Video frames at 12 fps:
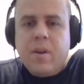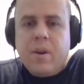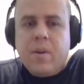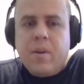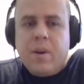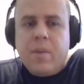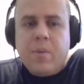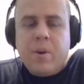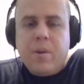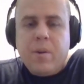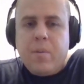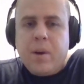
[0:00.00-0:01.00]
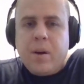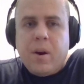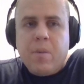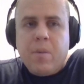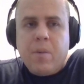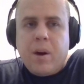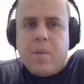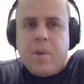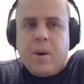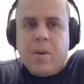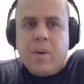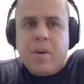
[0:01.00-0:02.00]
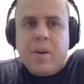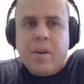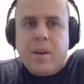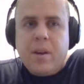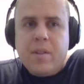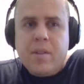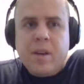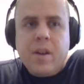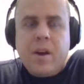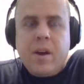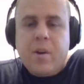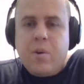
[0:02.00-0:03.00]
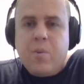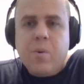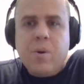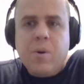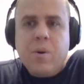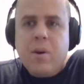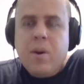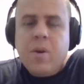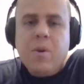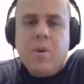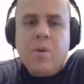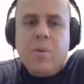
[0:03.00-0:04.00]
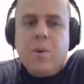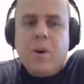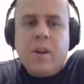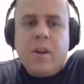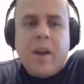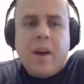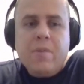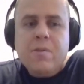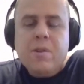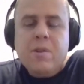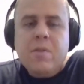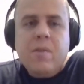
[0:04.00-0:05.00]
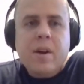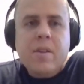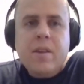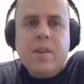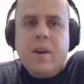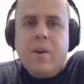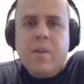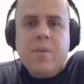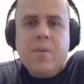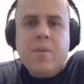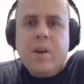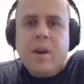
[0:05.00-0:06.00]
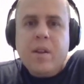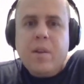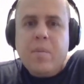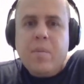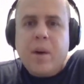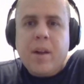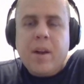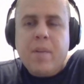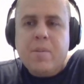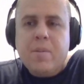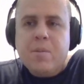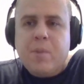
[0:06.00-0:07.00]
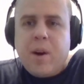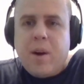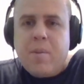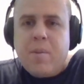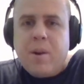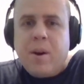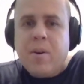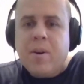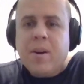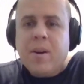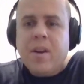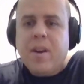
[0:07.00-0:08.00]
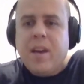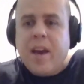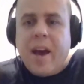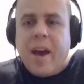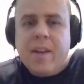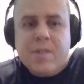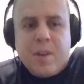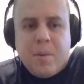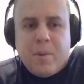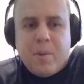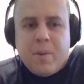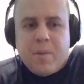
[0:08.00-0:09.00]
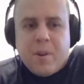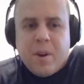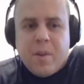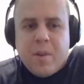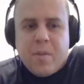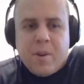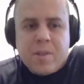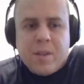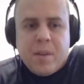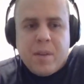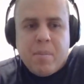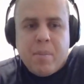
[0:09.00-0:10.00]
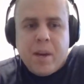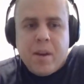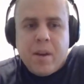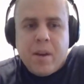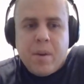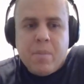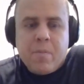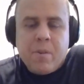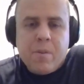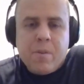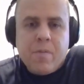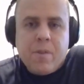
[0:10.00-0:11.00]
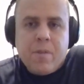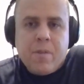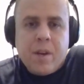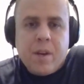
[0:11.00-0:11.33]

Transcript: he wanted to be called Muhammad Ali, and he said, you will announce it right there in the ring that my name is Muhammad Ali. And he asked him over and over as he beat him for 15